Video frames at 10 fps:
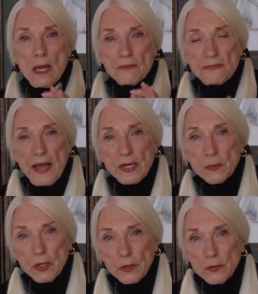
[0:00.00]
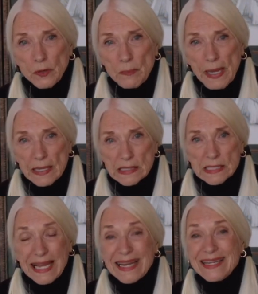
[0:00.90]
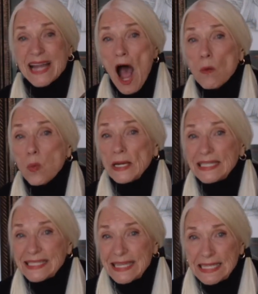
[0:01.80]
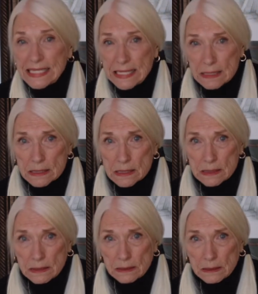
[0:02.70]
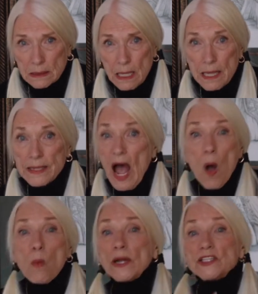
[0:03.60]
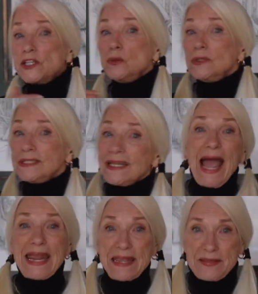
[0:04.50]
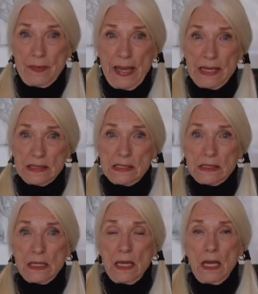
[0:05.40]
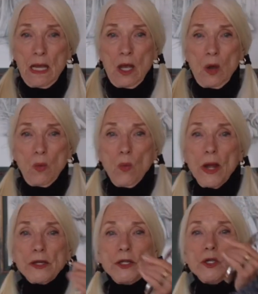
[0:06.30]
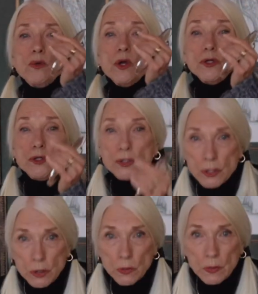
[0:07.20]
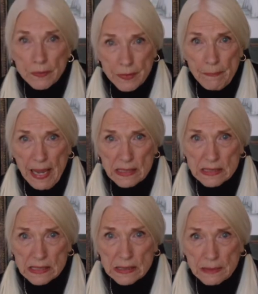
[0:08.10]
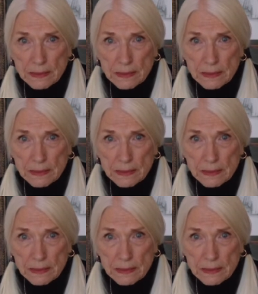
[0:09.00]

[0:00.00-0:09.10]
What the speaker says: find what you do best, not what is easiest, not what you like the best, what you do the best.